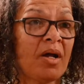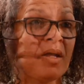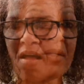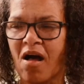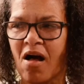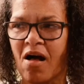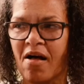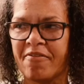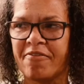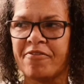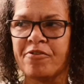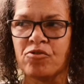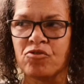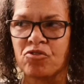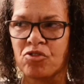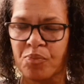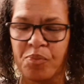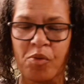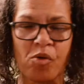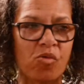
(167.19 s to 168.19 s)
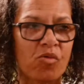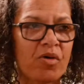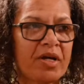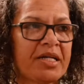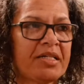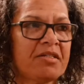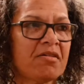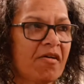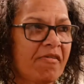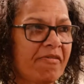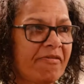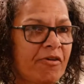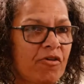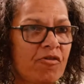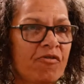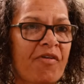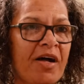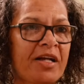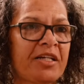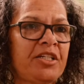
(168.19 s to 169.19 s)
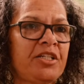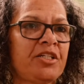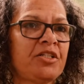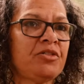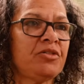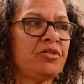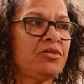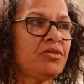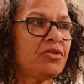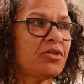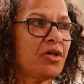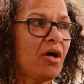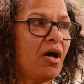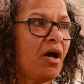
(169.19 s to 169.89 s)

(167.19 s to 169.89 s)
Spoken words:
I feel supported, I feel valued,